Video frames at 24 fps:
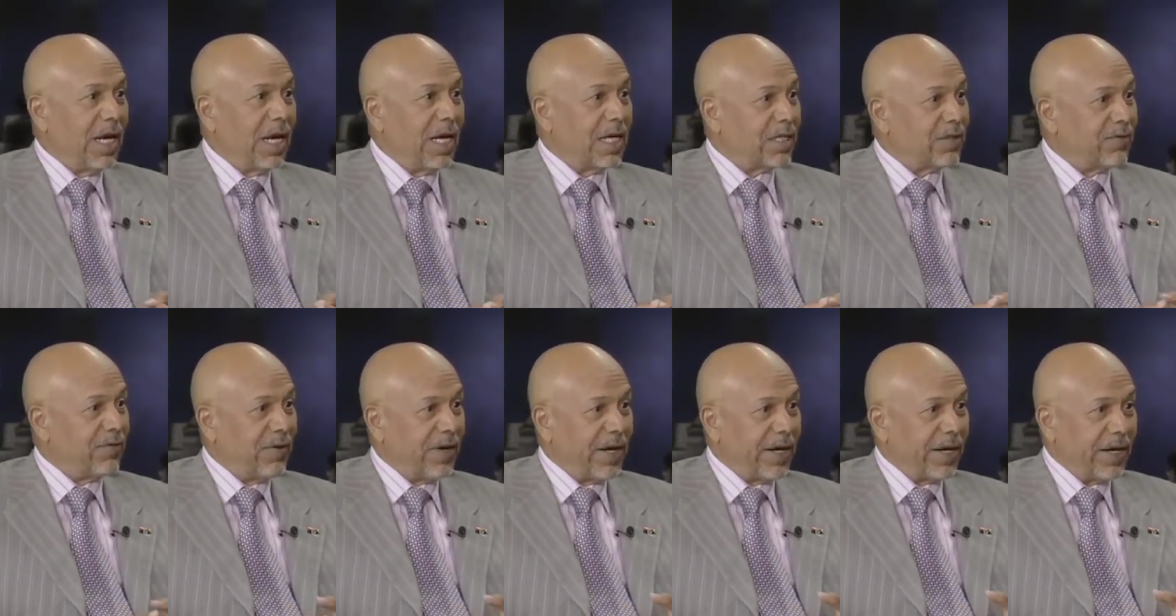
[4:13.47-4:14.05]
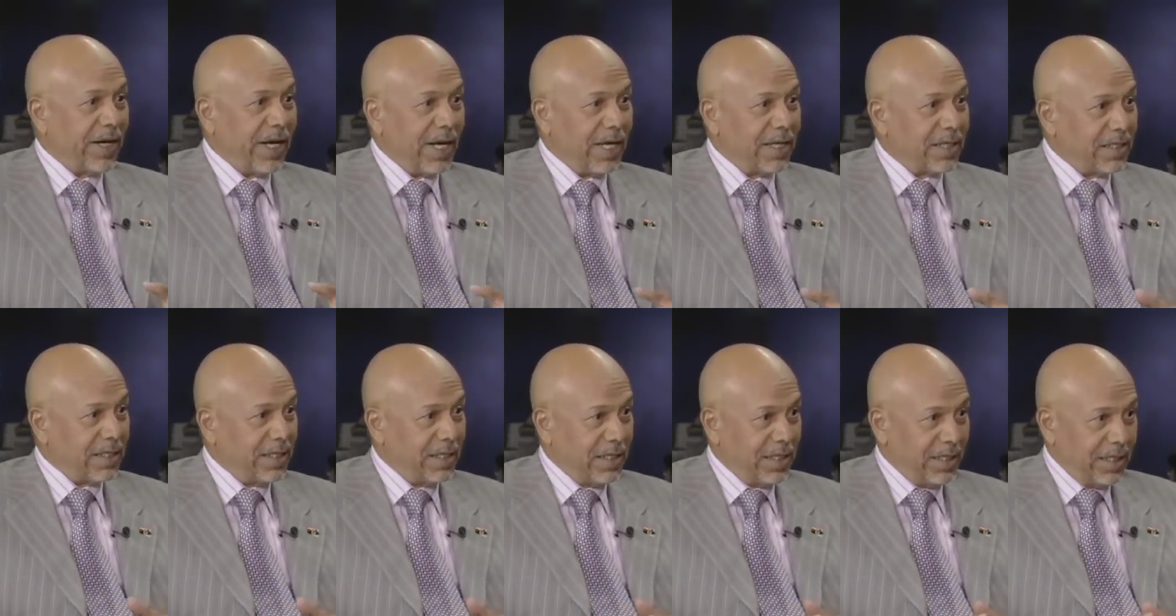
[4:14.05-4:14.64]
as far
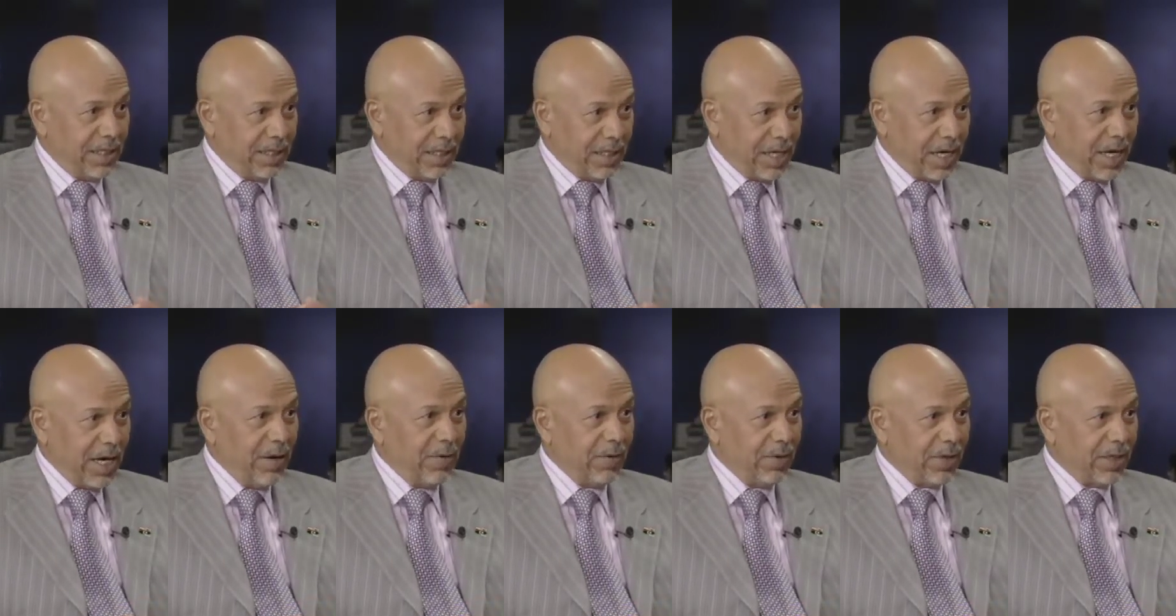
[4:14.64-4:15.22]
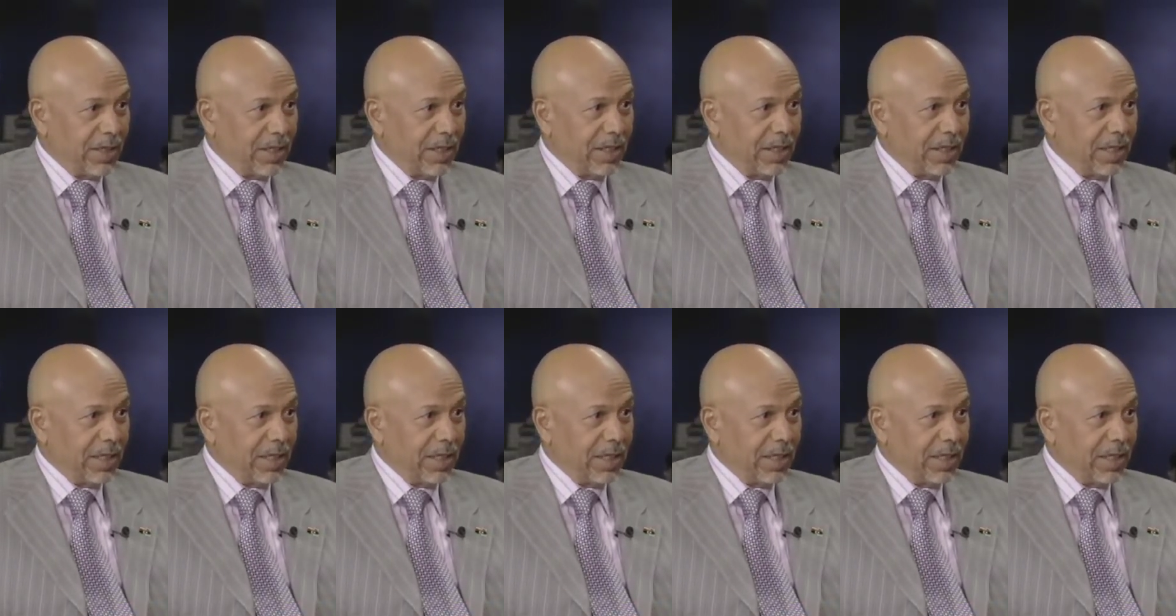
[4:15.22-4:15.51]
as he is around.